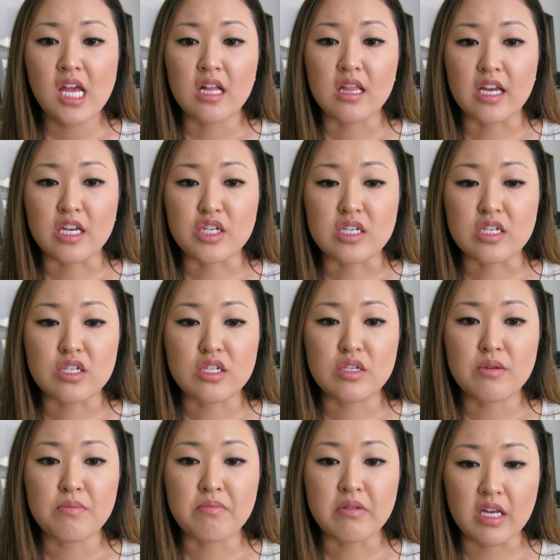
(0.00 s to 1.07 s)
like,
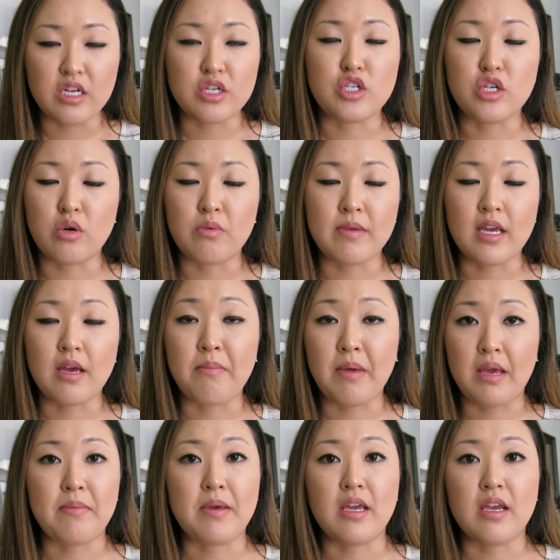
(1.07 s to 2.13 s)
just please show me a
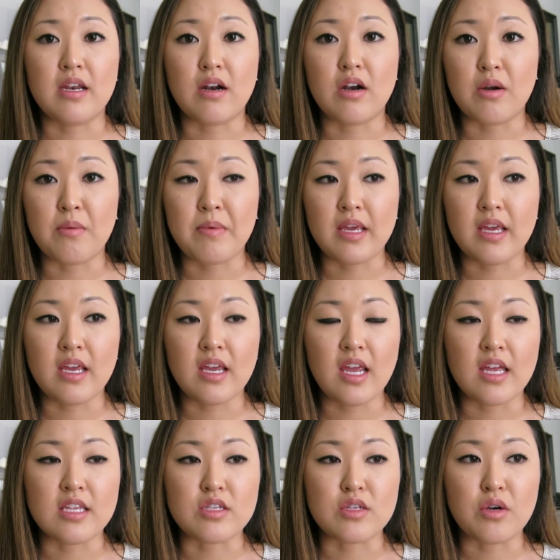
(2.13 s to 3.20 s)
baby and a heartbeat.
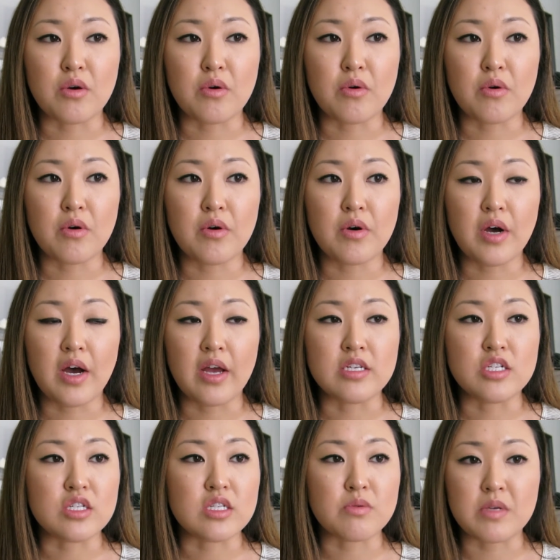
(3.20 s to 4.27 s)
And so I
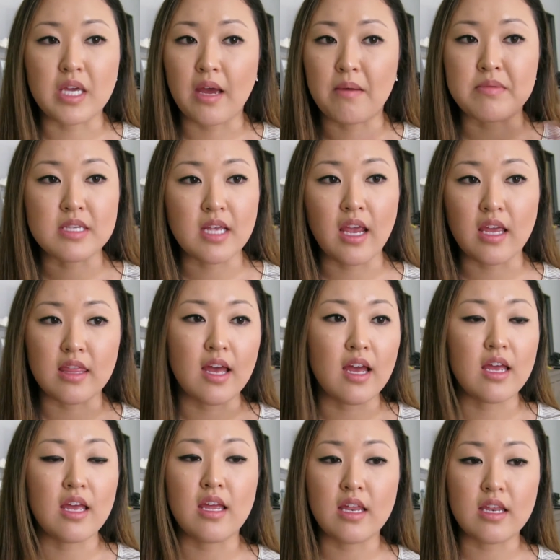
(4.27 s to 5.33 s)
just kept saying
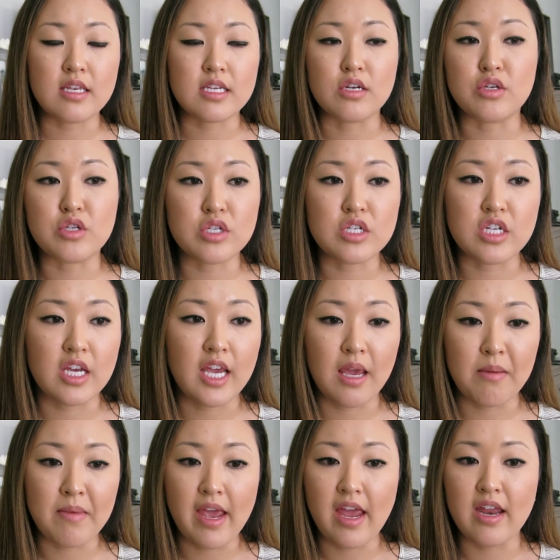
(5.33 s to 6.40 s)
that until she
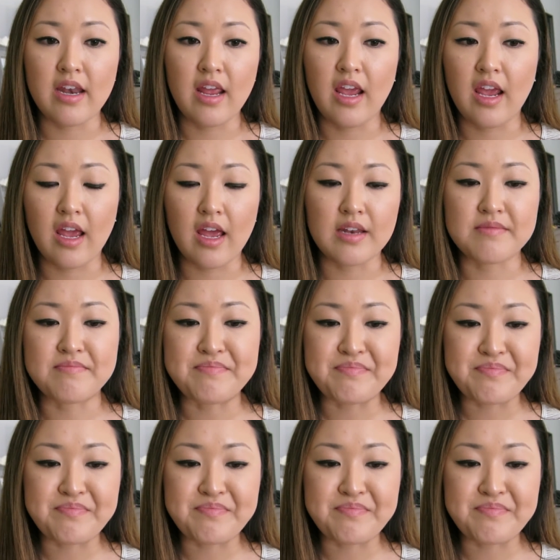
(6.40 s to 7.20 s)
came in, and